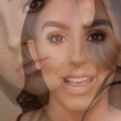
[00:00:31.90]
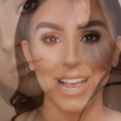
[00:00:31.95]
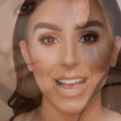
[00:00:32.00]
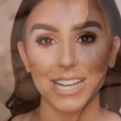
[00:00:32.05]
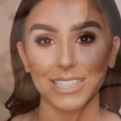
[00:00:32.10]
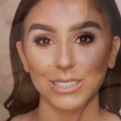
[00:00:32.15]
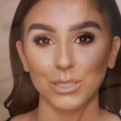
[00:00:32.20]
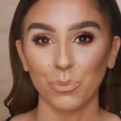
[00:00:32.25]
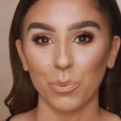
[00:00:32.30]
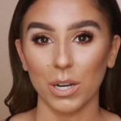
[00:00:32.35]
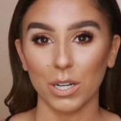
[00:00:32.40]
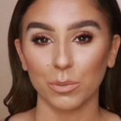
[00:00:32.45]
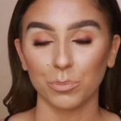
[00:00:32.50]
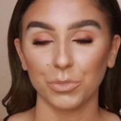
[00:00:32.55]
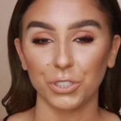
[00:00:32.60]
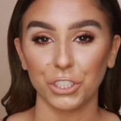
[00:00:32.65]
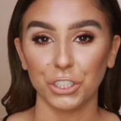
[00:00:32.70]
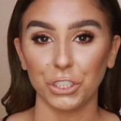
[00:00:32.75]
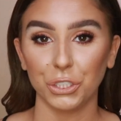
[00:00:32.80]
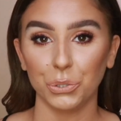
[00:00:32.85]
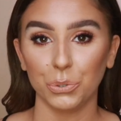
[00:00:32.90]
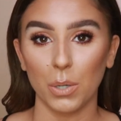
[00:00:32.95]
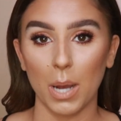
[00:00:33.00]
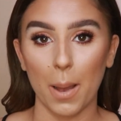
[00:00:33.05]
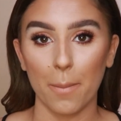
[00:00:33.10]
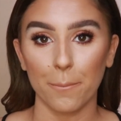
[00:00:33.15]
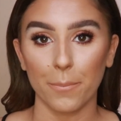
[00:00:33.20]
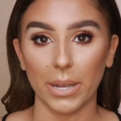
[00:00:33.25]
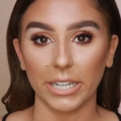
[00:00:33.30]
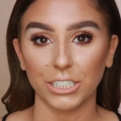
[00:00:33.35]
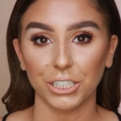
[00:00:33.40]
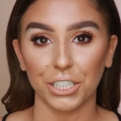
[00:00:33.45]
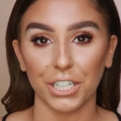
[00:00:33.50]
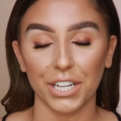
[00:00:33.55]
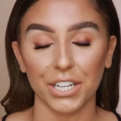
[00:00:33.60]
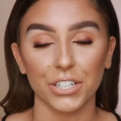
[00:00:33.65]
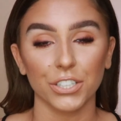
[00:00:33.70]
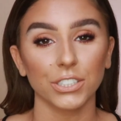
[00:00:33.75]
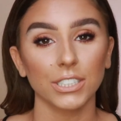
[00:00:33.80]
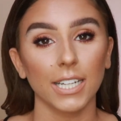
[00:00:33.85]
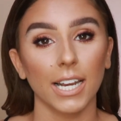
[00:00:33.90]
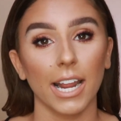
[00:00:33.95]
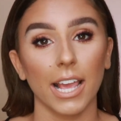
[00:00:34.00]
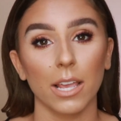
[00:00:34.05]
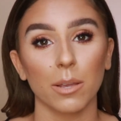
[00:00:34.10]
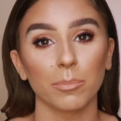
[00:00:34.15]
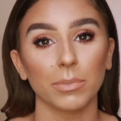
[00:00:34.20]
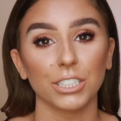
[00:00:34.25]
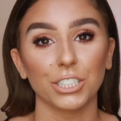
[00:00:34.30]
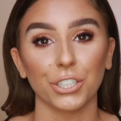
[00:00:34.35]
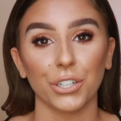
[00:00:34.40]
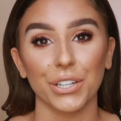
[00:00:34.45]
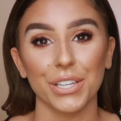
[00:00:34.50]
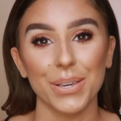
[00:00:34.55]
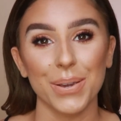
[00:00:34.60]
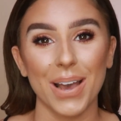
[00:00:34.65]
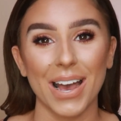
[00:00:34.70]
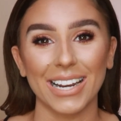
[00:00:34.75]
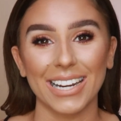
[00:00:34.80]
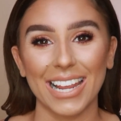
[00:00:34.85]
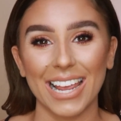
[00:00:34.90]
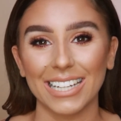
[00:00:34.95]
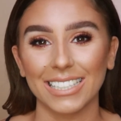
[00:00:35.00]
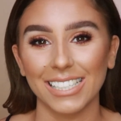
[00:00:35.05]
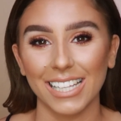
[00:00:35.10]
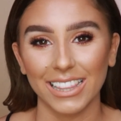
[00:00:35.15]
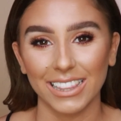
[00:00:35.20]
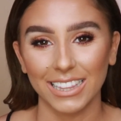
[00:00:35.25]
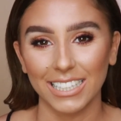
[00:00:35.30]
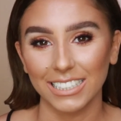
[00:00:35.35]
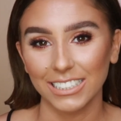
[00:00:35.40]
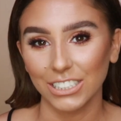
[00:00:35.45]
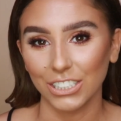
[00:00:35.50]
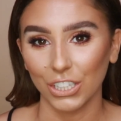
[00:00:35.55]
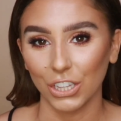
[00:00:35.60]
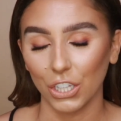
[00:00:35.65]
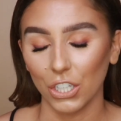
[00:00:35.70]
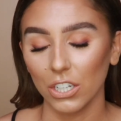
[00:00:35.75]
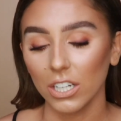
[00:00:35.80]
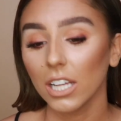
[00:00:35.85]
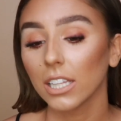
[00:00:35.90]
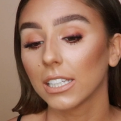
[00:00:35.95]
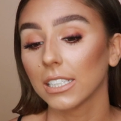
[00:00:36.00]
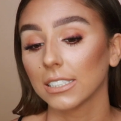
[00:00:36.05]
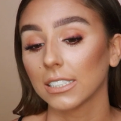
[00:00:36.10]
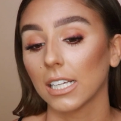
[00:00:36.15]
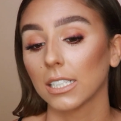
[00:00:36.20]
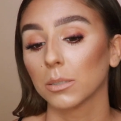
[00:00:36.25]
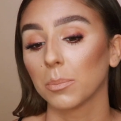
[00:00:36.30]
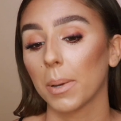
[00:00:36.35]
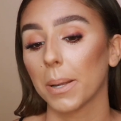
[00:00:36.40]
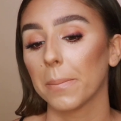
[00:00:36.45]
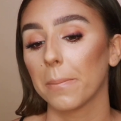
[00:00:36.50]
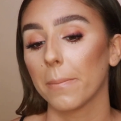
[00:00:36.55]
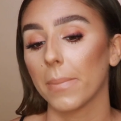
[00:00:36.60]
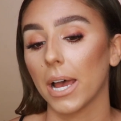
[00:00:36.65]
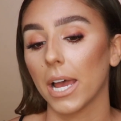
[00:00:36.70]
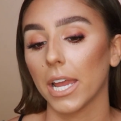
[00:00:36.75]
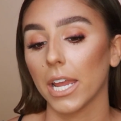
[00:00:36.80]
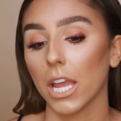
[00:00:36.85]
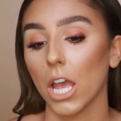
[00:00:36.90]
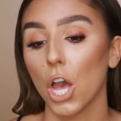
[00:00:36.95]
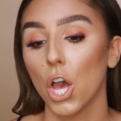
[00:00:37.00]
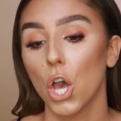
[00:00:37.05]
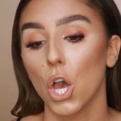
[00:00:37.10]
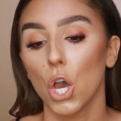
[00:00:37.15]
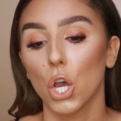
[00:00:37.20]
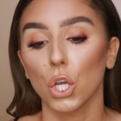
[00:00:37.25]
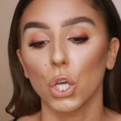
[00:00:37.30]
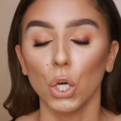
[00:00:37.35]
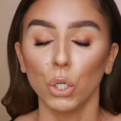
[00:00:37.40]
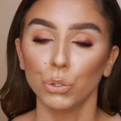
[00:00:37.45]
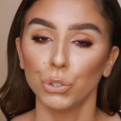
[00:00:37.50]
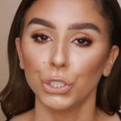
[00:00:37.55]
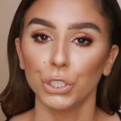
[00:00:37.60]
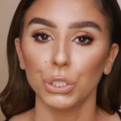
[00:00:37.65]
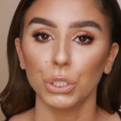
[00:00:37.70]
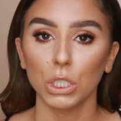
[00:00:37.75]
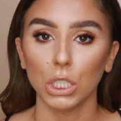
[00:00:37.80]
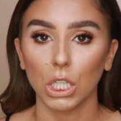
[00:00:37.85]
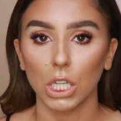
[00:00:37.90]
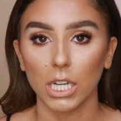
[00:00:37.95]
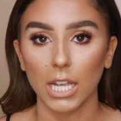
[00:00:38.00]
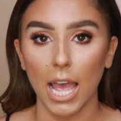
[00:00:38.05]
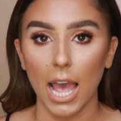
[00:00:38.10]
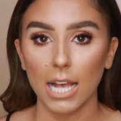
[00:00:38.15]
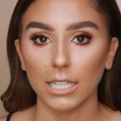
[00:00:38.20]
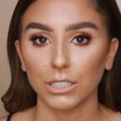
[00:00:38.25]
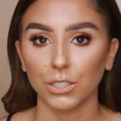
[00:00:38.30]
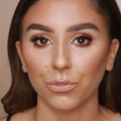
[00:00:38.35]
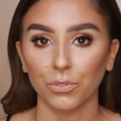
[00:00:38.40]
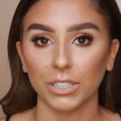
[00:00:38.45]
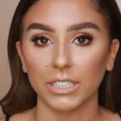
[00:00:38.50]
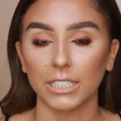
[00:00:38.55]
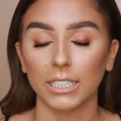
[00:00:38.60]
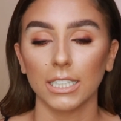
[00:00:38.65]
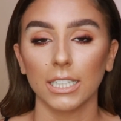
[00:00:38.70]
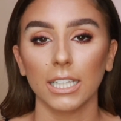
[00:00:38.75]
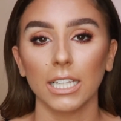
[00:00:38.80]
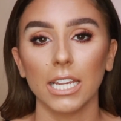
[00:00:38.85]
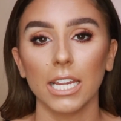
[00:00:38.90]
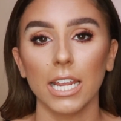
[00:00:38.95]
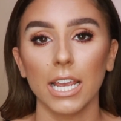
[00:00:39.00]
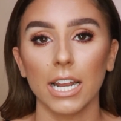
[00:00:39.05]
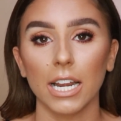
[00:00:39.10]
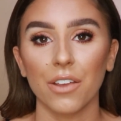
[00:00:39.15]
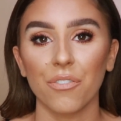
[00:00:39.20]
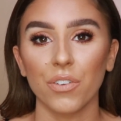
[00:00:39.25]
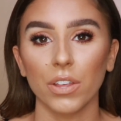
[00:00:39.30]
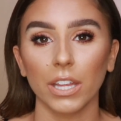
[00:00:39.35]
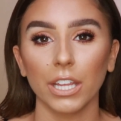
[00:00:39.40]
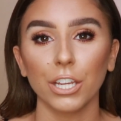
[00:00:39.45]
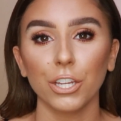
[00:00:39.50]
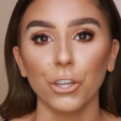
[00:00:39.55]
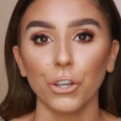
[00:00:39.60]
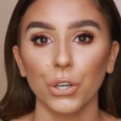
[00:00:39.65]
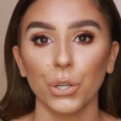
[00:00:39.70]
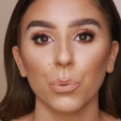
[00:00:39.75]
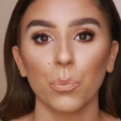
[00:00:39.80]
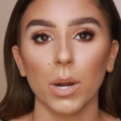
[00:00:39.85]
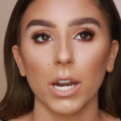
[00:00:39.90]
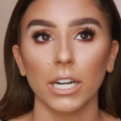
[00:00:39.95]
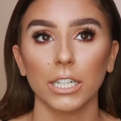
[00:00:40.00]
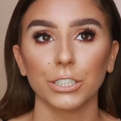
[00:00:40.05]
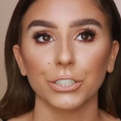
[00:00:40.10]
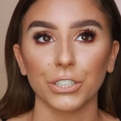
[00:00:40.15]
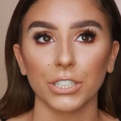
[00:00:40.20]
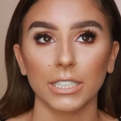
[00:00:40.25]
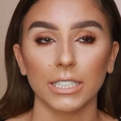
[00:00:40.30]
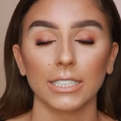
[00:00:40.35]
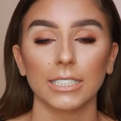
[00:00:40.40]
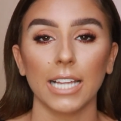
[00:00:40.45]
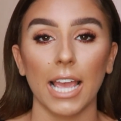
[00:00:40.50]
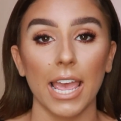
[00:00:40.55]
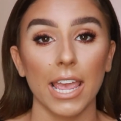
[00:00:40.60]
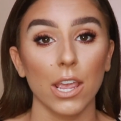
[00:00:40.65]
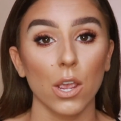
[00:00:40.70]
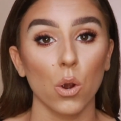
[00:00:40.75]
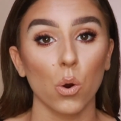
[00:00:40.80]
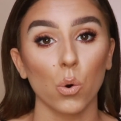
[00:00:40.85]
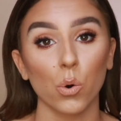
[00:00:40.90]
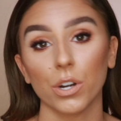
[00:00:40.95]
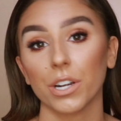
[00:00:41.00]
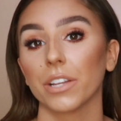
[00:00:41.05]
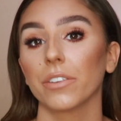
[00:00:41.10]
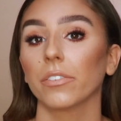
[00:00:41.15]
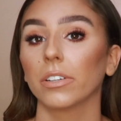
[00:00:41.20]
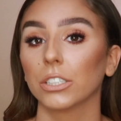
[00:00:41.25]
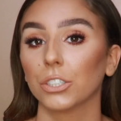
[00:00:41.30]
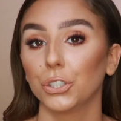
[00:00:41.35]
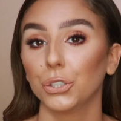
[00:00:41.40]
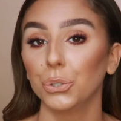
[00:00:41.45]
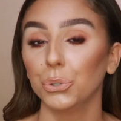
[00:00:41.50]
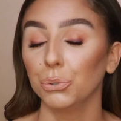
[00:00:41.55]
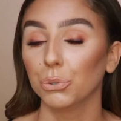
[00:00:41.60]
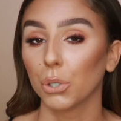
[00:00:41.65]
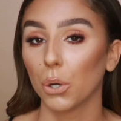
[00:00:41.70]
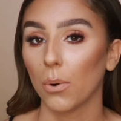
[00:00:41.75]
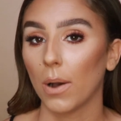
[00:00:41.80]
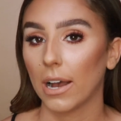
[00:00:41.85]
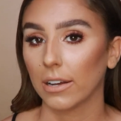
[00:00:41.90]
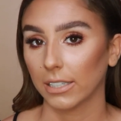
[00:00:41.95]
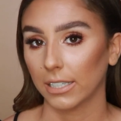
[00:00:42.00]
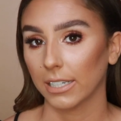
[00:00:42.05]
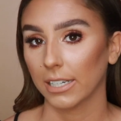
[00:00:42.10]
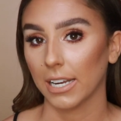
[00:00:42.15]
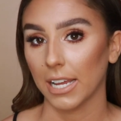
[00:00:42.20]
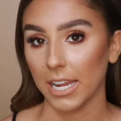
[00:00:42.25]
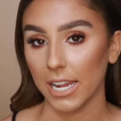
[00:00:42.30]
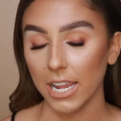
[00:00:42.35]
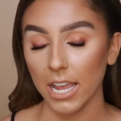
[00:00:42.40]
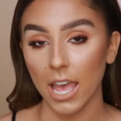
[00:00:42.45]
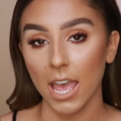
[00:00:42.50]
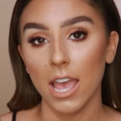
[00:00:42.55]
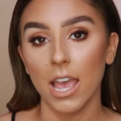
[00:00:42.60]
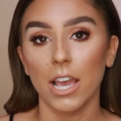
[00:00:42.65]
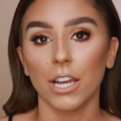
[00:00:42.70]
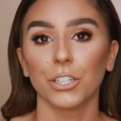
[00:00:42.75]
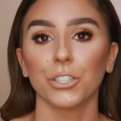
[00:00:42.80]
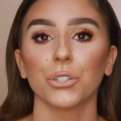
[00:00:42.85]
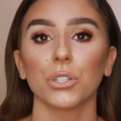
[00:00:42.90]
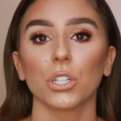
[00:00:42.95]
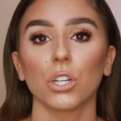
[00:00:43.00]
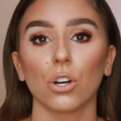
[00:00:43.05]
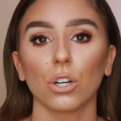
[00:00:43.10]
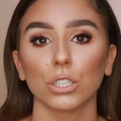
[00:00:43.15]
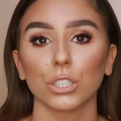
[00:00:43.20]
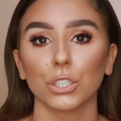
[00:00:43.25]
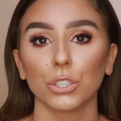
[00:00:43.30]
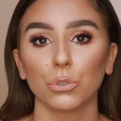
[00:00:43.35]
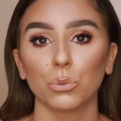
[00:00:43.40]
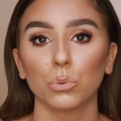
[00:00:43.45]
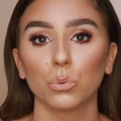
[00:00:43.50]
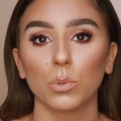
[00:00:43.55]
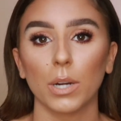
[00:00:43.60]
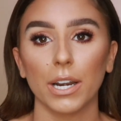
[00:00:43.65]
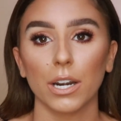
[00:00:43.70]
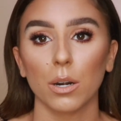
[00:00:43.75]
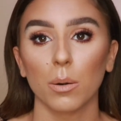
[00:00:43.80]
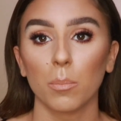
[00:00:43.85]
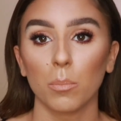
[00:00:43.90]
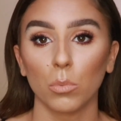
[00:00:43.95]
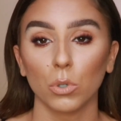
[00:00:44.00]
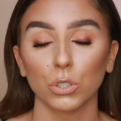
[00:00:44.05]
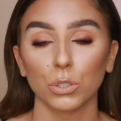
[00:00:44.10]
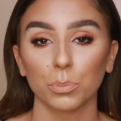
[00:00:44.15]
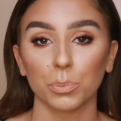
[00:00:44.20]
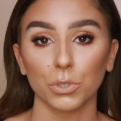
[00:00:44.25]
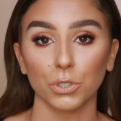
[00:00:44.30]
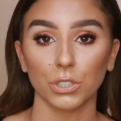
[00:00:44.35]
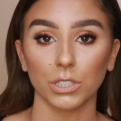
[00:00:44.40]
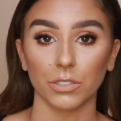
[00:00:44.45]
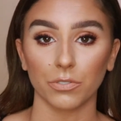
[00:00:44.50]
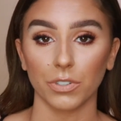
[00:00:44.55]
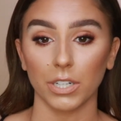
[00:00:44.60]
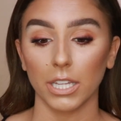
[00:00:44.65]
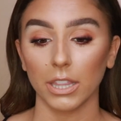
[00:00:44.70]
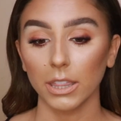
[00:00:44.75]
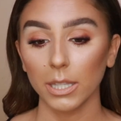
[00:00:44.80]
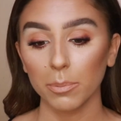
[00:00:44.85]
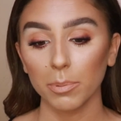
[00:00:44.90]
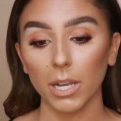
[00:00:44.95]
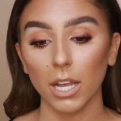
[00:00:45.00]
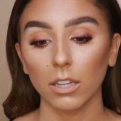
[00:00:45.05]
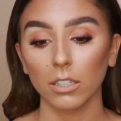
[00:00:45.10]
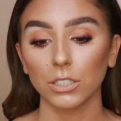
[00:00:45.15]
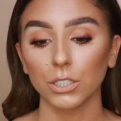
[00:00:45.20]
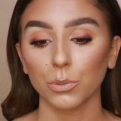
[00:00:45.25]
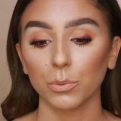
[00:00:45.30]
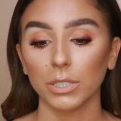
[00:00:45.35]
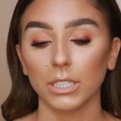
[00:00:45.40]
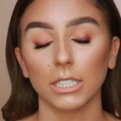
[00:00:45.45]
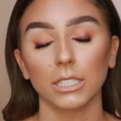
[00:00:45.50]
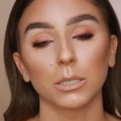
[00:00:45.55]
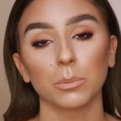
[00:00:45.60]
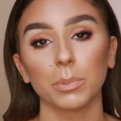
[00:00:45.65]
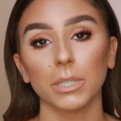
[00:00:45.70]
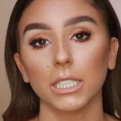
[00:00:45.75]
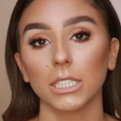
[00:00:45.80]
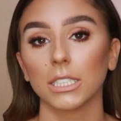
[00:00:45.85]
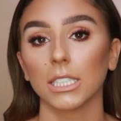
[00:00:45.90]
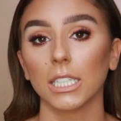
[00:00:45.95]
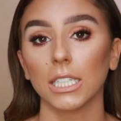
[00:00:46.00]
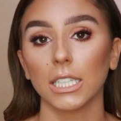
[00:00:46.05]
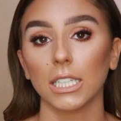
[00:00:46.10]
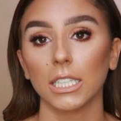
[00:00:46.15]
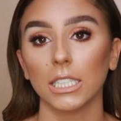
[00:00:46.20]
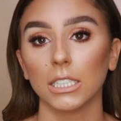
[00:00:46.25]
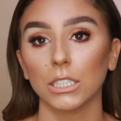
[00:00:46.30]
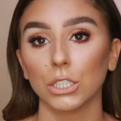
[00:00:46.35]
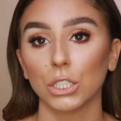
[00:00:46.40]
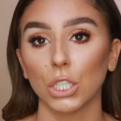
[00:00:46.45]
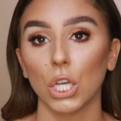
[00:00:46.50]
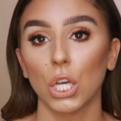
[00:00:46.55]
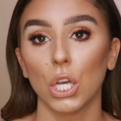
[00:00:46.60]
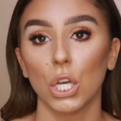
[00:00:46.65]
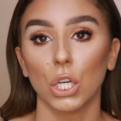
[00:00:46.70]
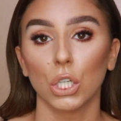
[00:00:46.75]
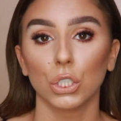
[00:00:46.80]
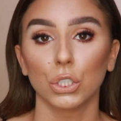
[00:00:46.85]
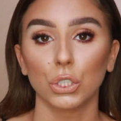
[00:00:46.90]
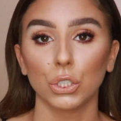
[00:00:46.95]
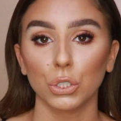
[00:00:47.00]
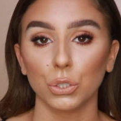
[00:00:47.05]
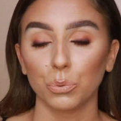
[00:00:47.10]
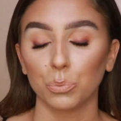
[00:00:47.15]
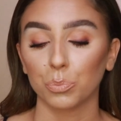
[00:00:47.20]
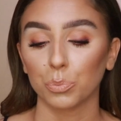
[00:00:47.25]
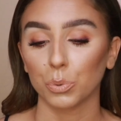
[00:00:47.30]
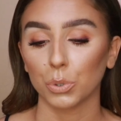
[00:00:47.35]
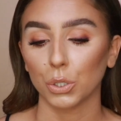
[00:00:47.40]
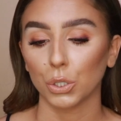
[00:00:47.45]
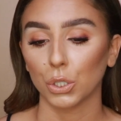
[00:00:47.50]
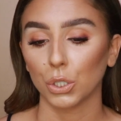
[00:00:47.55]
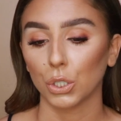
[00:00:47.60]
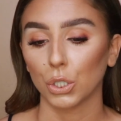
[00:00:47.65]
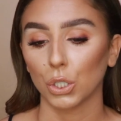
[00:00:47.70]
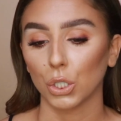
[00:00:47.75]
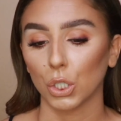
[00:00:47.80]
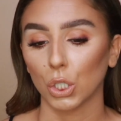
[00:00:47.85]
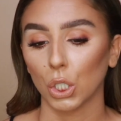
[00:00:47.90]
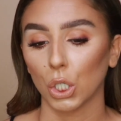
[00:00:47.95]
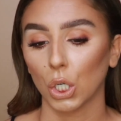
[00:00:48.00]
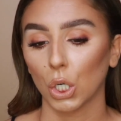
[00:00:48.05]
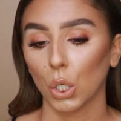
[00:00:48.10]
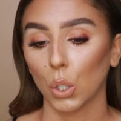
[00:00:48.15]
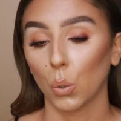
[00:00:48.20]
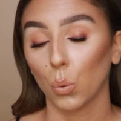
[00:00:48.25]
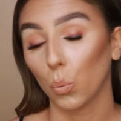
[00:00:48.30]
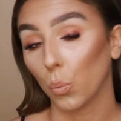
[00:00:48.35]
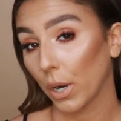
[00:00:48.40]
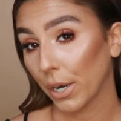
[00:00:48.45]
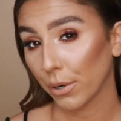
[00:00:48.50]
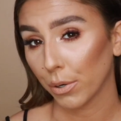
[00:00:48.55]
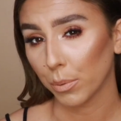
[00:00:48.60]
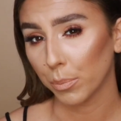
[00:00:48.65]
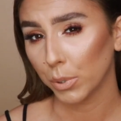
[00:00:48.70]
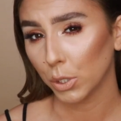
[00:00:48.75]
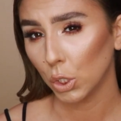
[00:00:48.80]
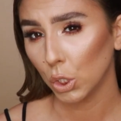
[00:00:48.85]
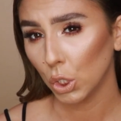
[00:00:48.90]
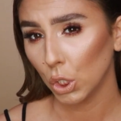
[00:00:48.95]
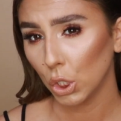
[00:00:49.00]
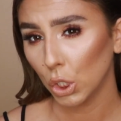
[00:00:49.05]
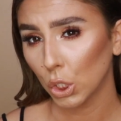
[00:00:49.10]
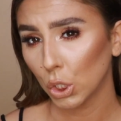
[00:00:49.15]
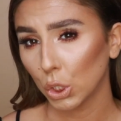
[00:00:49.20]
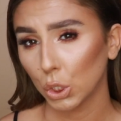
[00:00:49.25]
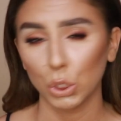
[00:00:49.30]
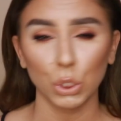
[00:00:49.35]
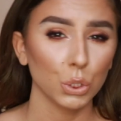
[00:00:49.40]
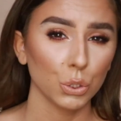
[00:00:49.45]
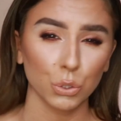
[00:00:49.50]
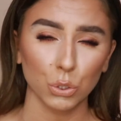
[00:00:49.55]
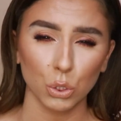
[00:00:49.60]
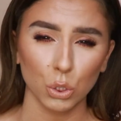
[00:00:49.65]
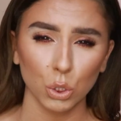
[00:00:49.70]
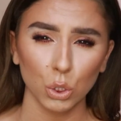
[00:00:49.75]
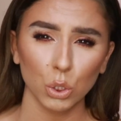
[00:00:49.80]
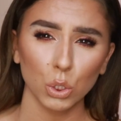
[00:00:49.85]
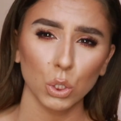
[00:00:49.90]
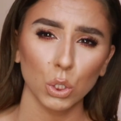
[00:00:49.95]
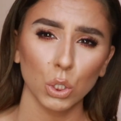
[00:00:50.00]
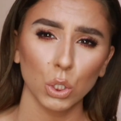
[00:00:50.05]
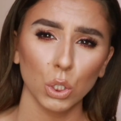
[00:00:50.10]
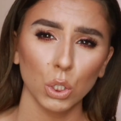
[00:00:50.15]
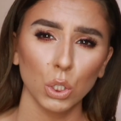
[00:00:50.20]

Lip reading: guys, welcome to my channel. Today I'm going to be showing you how to get this look. This has been my go-to look as of recently, and I feel like you can wear it during the day or even to go out at night. And you can also wear multiple different lip colors with this because it is super wearable, neutral,